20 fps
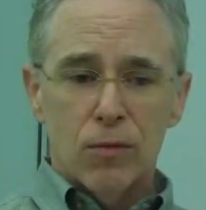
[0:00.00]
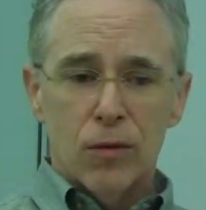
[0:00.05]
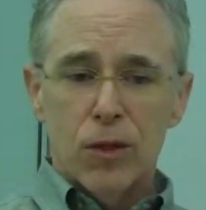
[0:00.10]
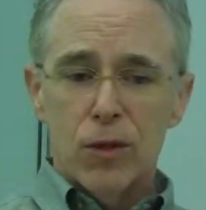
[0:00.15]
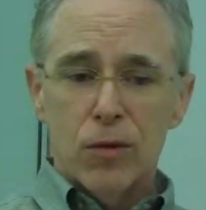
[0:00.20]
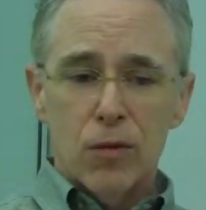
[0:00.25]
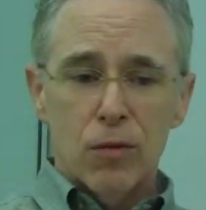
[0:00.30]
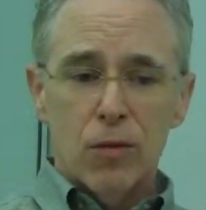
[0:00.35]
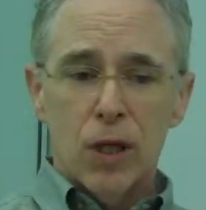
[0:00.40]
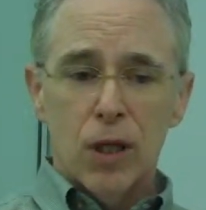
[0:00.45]
we
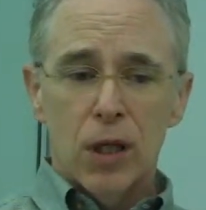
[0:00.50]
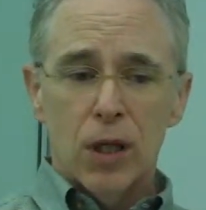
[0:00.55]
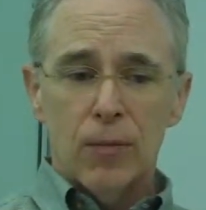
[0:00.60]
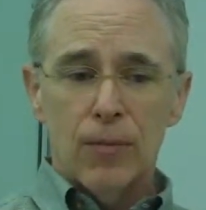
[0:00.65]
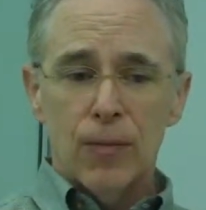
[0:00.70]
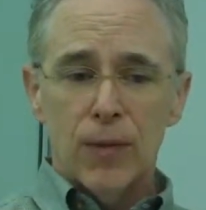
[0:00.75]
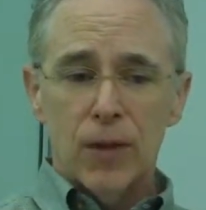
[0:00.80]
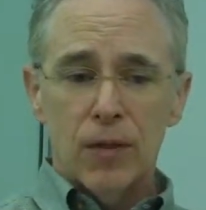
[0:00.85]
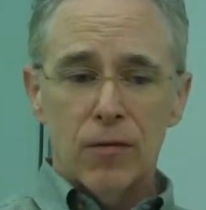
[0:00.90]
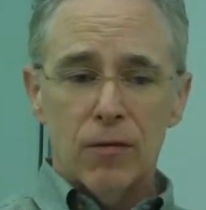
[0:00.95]
do
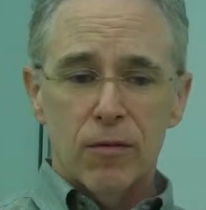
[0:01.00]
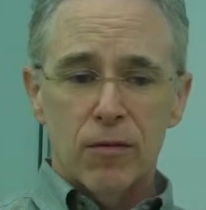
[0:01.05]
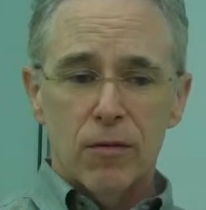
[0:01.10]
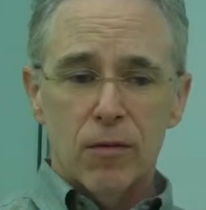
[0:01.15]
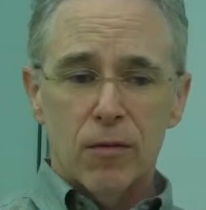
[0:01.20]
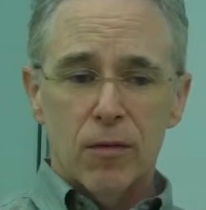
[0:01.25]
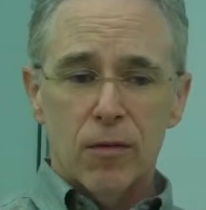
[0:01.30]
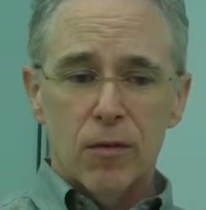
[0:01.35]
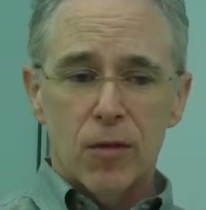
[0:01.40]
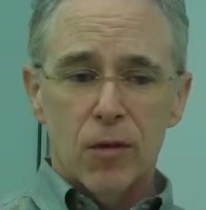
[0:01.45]

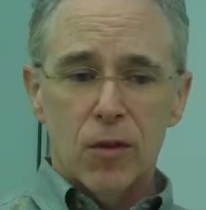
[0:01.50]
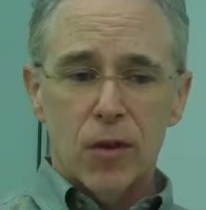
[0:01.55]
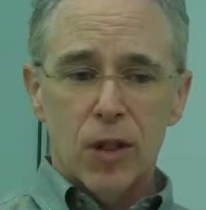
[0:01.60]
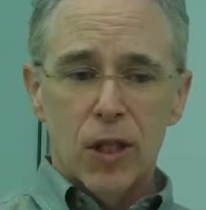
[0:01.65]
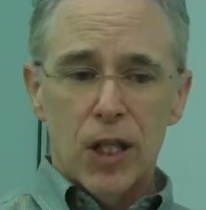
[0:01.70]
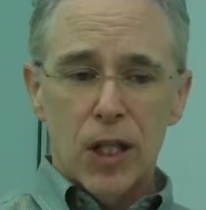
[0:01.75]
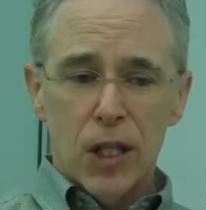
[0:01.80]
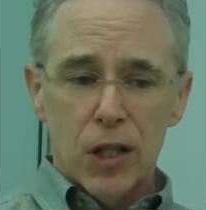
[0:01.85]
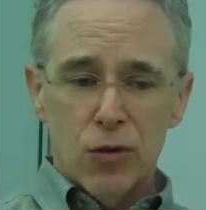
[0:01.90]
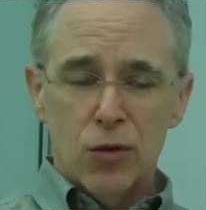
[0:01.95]

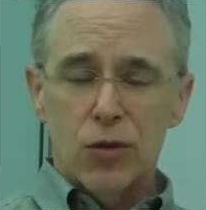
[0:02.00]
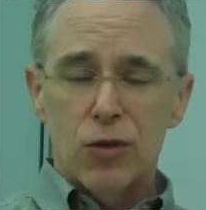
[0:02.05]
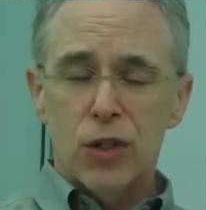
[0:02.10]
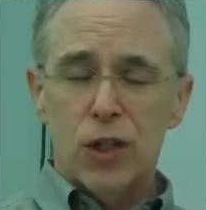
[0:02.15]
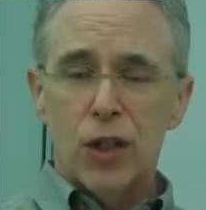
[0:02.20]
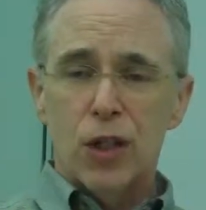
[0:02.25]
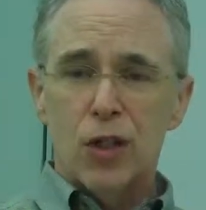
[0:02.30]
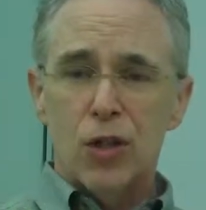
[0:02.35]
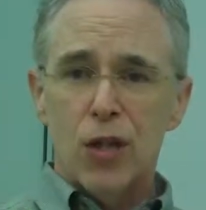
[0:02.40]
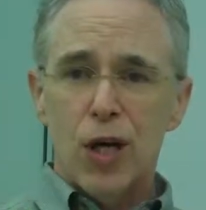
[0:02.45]

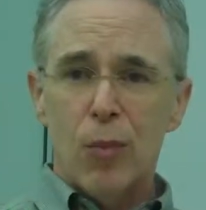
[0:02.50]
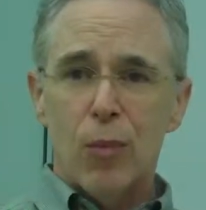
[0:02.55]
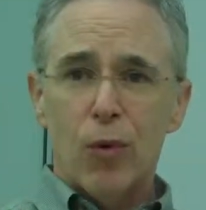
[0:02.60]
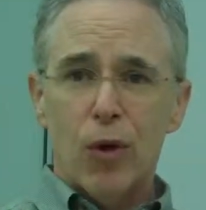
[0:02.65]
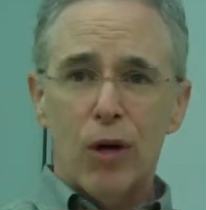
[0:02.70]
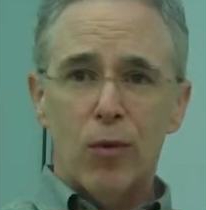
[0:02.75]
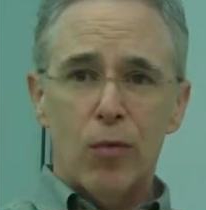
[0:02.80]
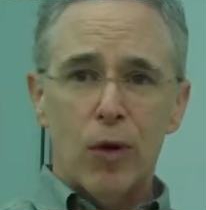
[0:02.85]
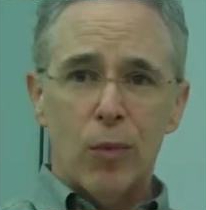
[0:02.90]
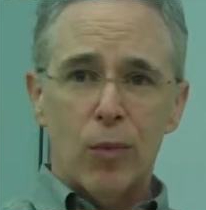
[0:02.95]
interesting
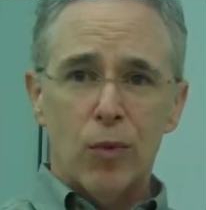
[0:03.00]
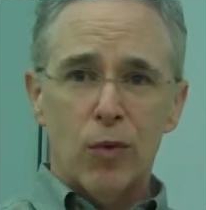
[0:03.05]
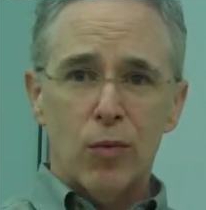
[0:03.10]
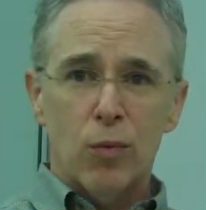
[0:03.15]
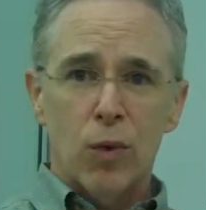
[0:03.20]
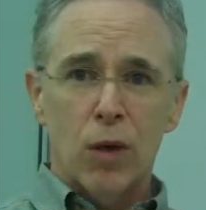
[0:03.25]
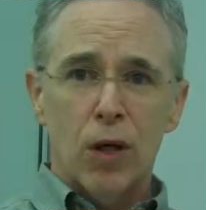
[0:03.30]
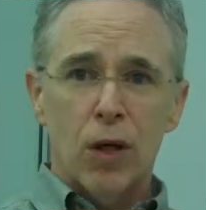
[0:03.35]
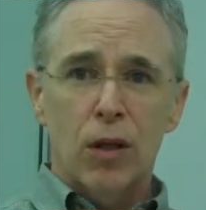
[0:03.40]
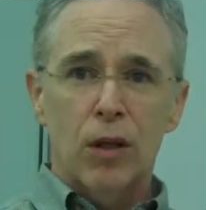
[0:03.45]
contemporary
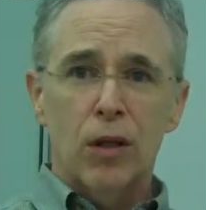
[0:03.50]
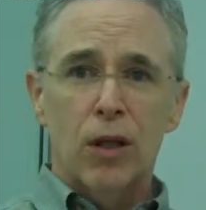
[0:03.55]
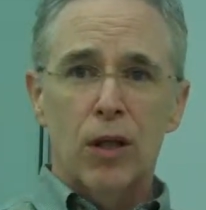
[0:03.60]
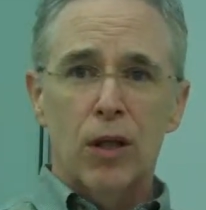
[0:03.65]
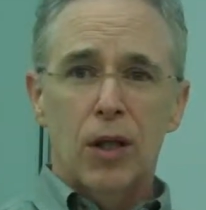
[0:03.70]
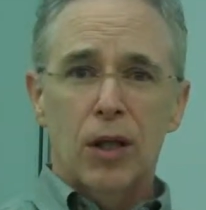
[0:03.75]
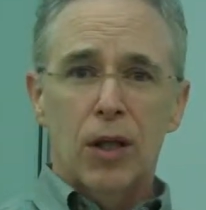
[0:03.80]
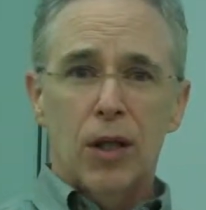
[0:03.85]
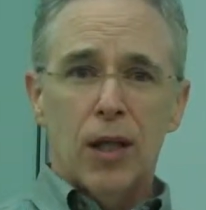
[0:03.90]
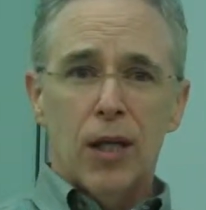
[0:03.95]
repertoire,
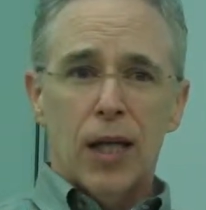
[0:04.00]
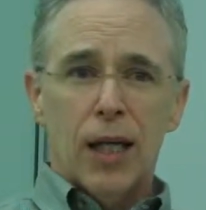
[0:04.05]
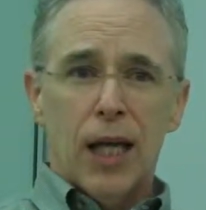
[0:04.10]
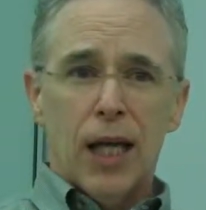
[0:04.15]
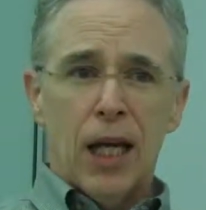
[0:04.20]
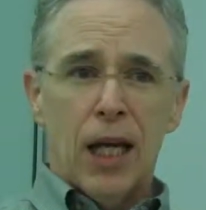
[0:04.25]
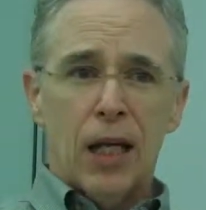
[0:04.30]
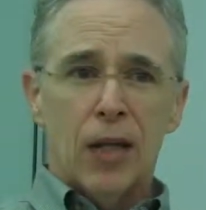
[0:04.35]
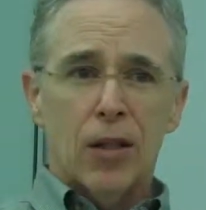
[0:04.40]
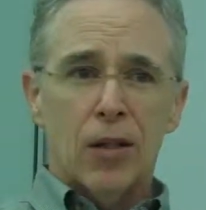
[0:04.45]

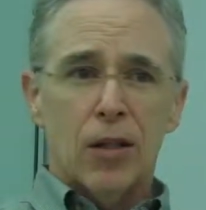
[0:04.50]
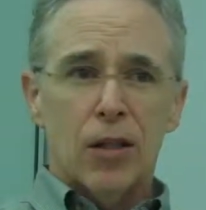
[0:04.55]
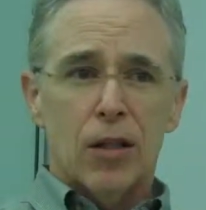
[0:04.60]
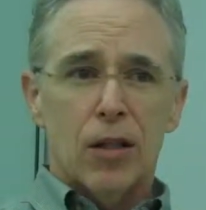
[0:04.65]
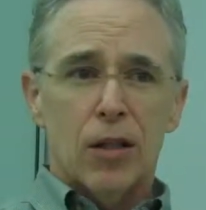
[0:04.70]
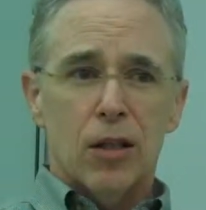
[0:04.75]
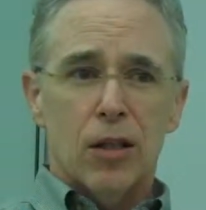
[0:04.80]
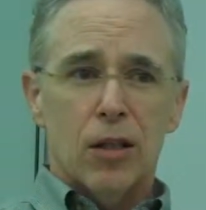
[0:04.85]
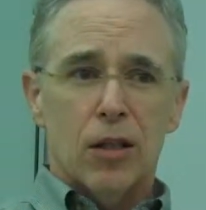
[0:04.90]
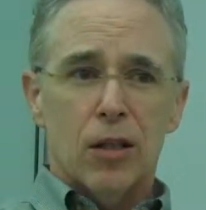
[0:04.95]
and
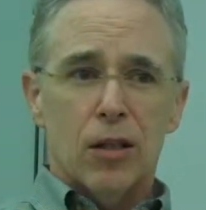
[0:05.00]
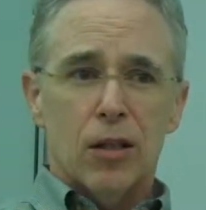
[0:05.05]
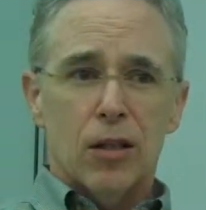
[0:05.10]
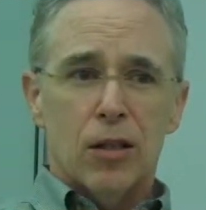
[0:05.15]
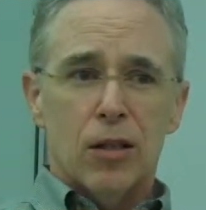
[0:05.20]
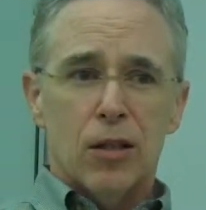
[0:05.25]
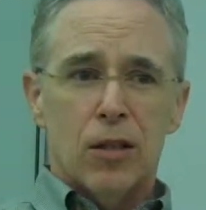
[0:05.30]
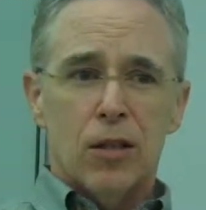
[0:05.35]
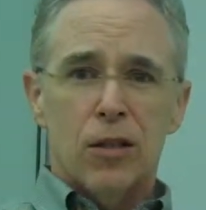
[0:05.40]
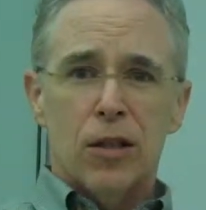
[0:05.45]

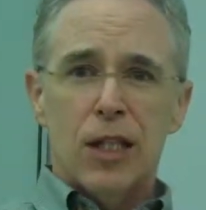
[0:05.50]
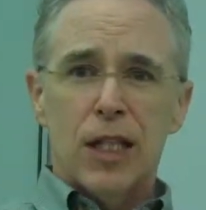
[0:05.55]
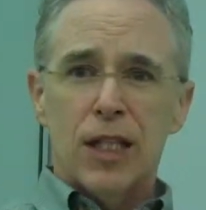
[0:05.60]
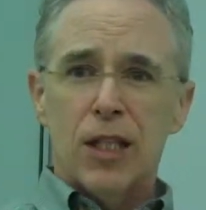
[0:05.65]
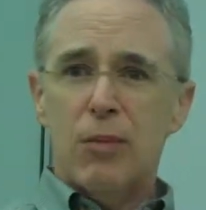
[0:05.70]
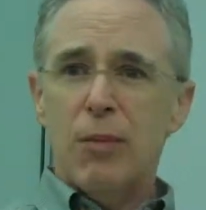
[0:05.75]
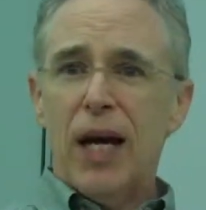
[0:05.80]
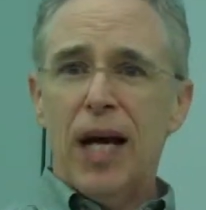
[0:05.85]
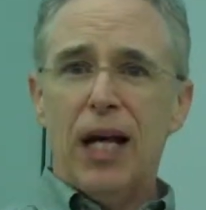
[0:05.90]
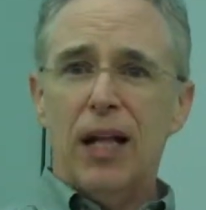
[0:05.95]
you need
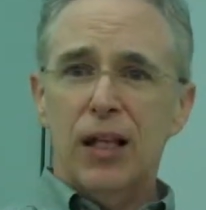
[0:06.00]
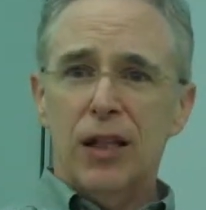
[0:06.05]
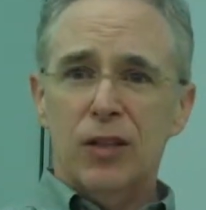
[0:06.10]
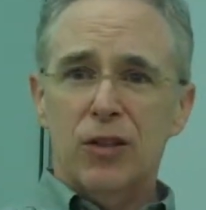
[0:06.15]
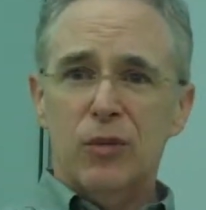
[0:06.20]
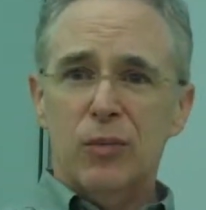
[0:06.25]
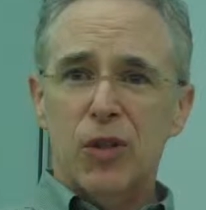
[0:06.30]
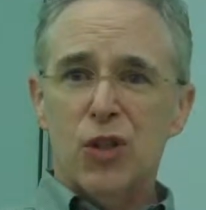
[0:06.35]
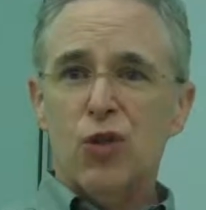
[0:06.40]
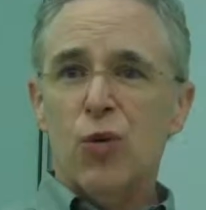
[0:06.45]
the
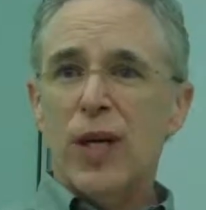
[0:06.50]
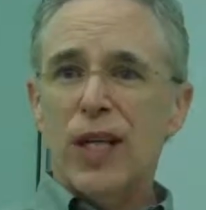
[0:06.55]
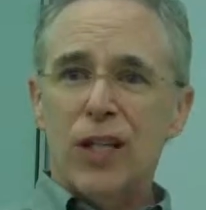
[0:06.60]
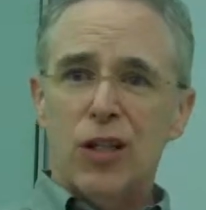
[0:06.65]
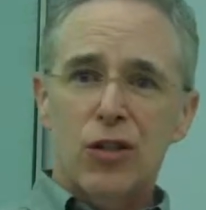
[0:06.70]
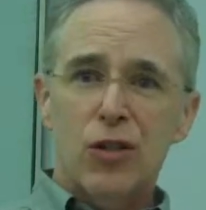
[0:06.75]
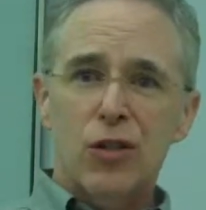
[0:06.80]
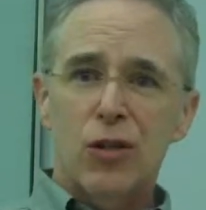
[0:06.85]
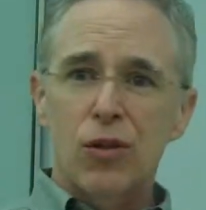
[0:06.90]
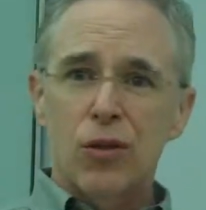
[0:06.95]
balance between
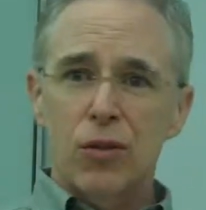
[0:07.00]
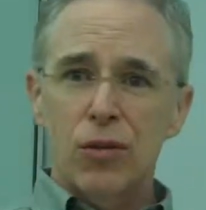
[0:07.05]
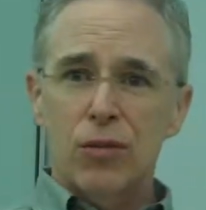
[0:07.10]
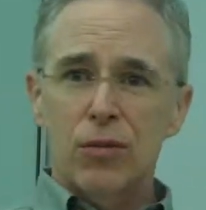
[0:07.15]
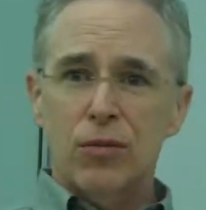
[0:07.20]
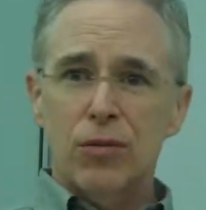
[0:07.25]
the two.